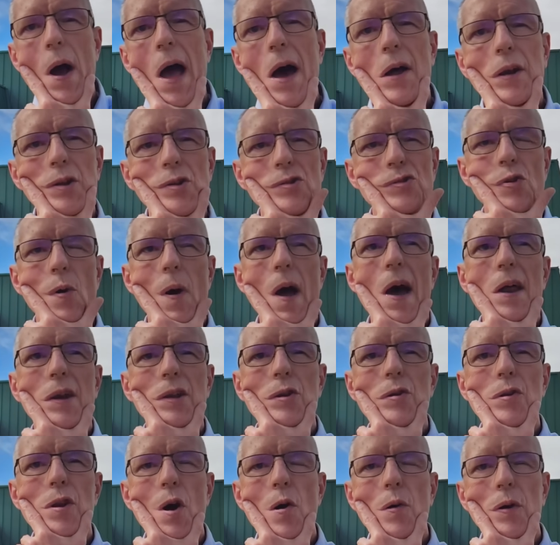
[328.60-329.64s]
How do
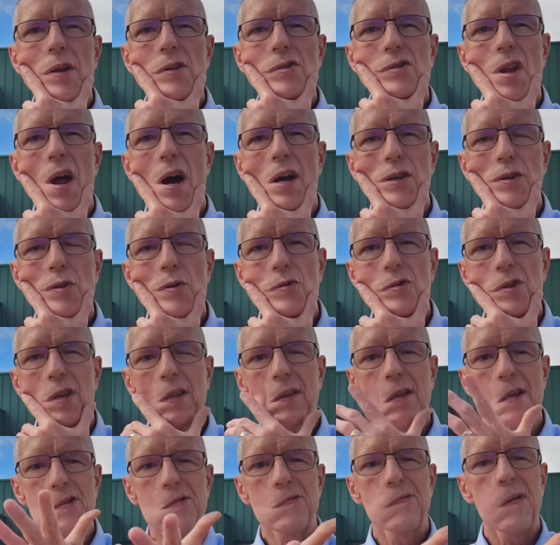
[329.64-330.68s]
you know he's not
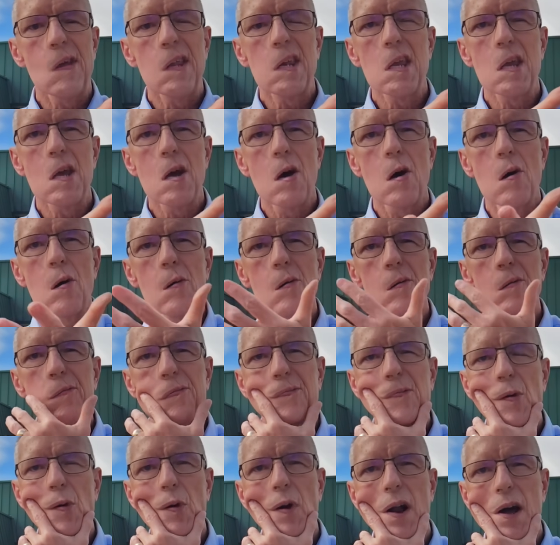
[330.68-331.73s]
using this video
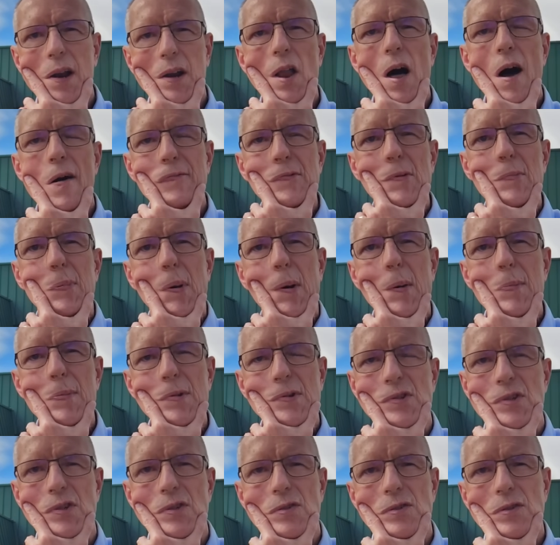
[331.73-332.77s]
for unlawful
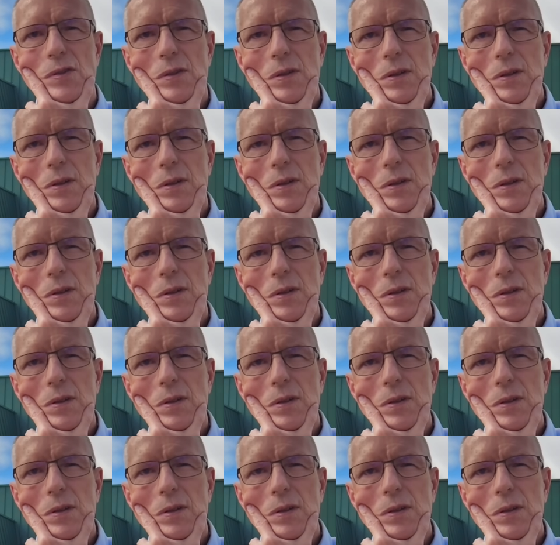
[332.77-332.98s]
purposes?